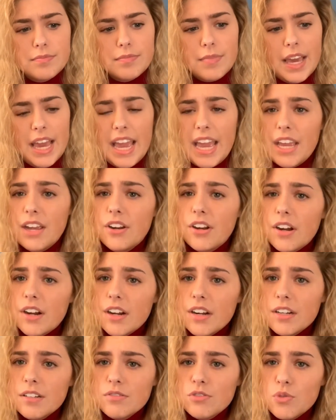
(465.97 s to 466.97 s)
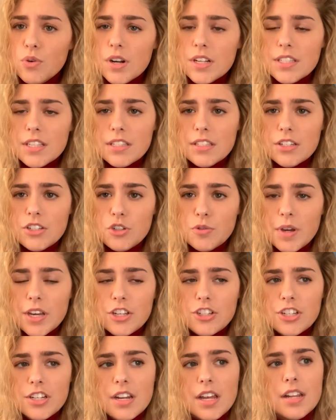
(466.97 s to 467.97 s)
anger towards the
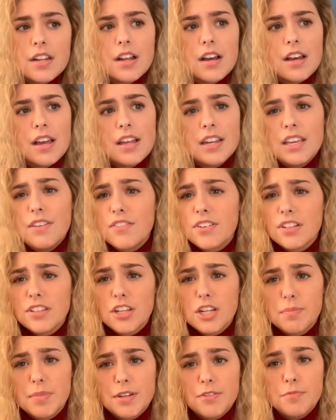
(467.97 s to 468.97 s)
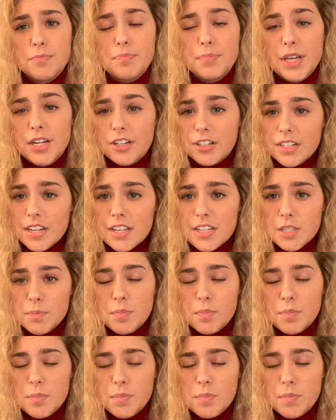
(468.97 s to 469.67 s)
situation and even a little bit of bitterness,